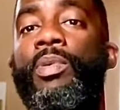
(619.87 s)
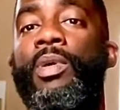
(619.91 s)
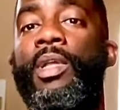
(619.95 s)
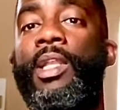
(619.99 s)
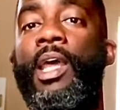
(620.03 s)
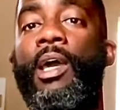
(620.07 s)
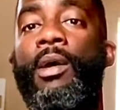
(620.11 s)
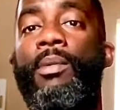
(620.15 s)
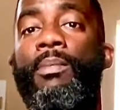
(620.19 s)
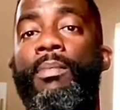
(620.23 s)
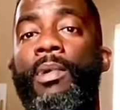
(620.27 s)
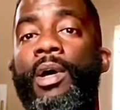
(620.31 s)
and
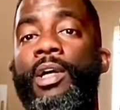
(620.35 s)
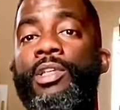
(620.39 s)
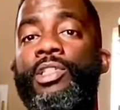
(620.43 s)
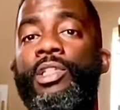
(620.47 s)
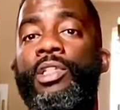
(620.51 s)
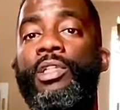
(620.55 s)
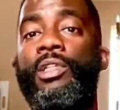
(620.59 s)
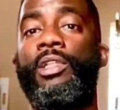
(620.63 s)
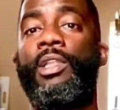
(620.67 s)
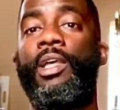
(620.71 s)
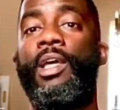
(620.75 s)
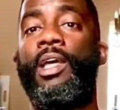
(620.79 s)
they're
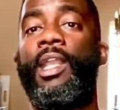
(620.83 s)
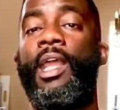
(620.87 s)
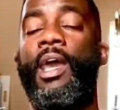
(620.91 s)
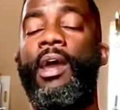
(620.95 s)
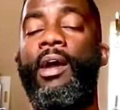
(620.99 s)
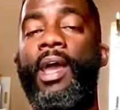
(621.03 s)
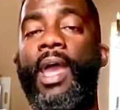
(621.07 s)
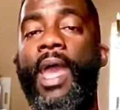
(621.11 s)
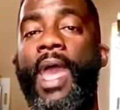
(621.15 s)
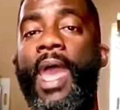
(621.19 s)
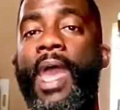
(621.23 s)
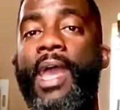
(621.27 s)
muscular and
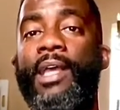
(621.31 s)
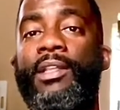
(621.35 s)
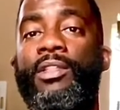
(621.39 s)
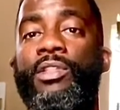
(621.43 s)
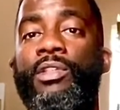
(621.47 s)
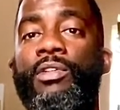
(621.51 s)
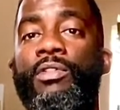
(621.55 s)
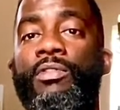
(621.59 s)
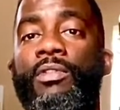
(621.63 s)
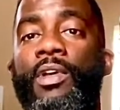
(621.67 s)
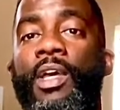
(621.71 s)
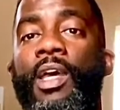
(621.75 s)
they're
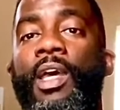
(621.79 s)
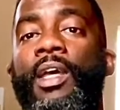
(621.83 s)
active,